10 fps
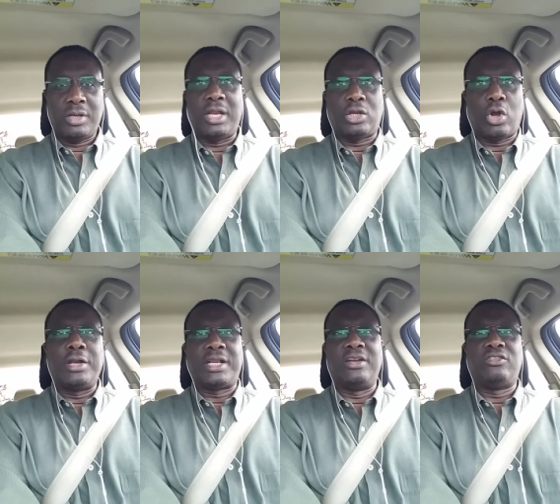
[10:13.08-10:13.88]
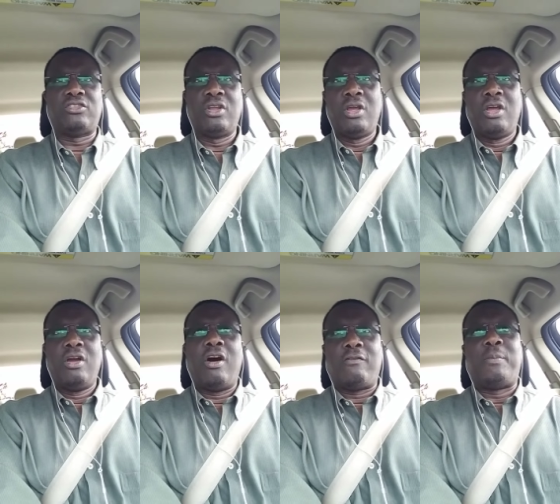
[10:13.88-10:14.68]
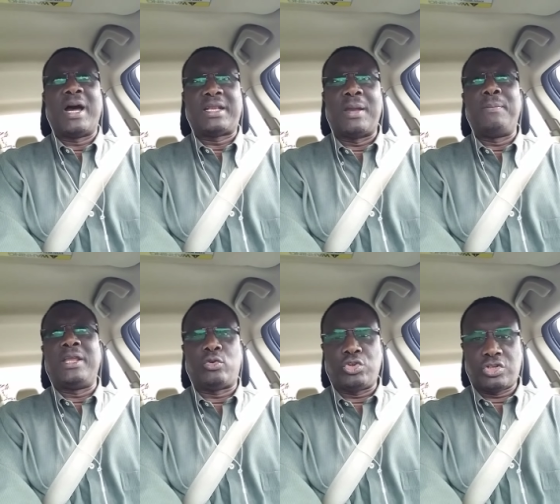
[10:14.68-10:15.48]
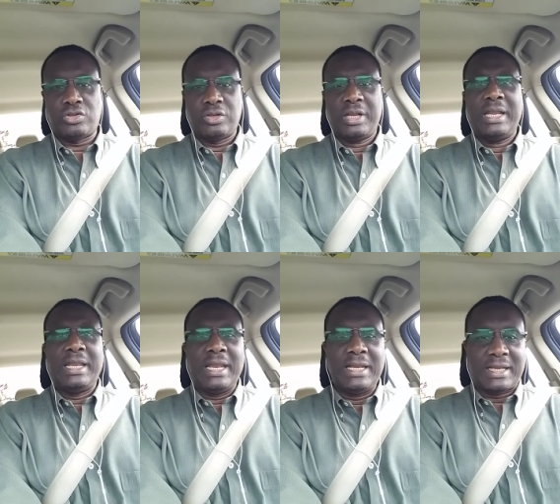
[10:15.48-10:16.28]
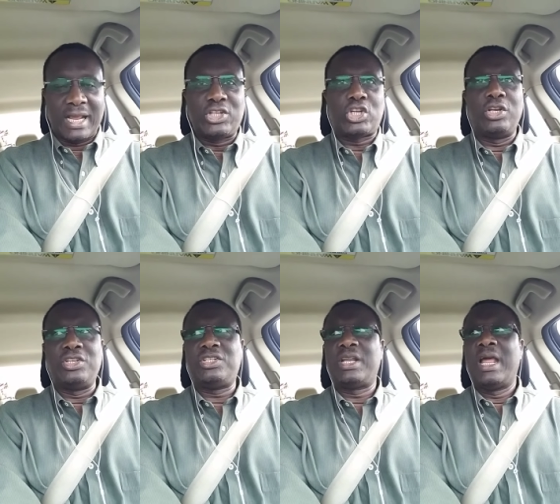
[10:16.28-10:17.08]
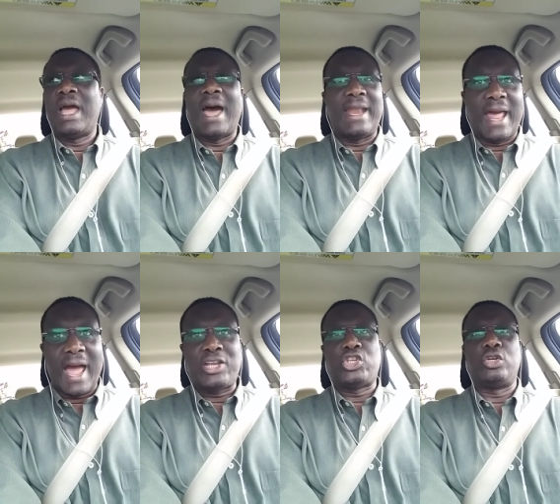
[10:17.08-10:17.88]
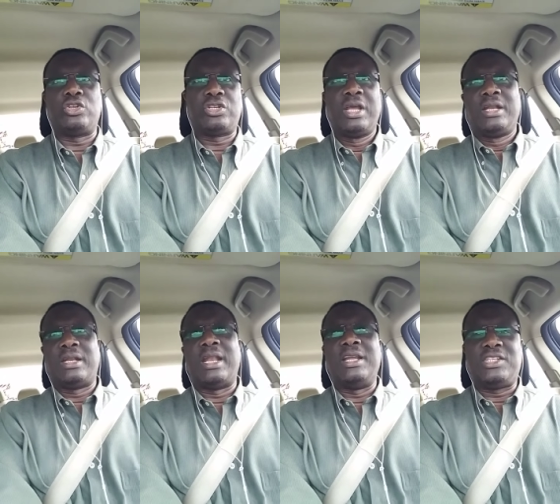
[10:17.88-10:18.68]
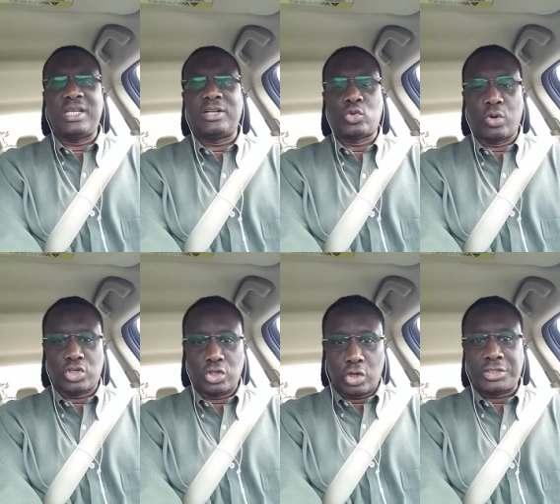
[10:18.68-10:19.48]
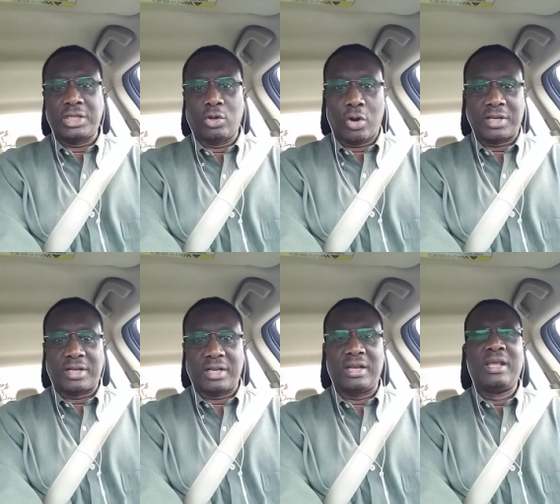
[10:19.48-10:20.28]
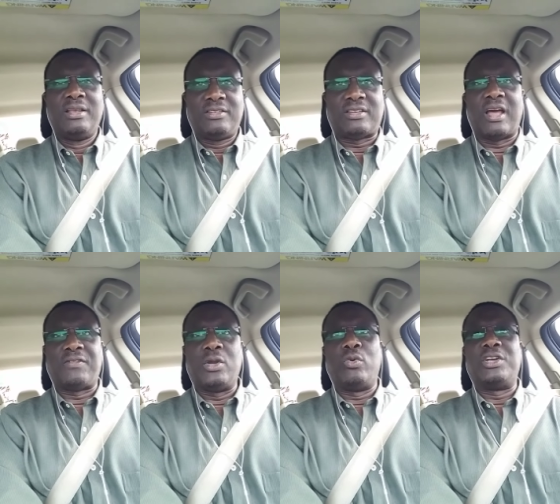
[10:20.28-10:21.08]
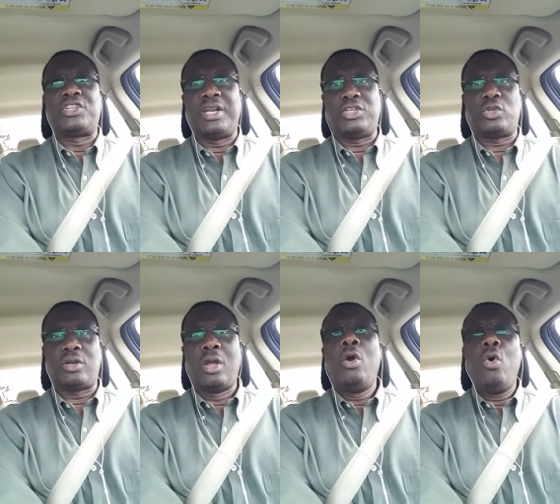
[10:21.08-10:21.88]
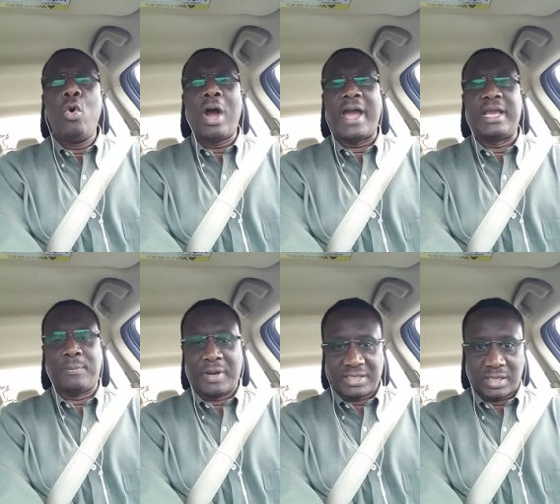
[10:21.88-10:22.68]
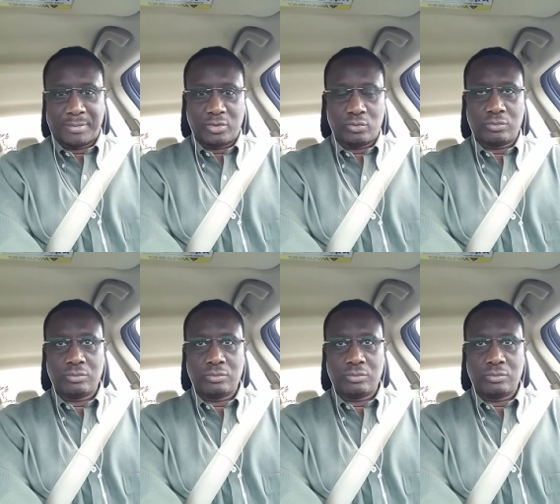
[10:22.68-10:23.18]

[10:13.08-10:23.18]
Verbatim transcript: the contents of Ba Tambadou's intentions and actions that are geared towards nothing other than serving one's nation. Who hired Batambedu?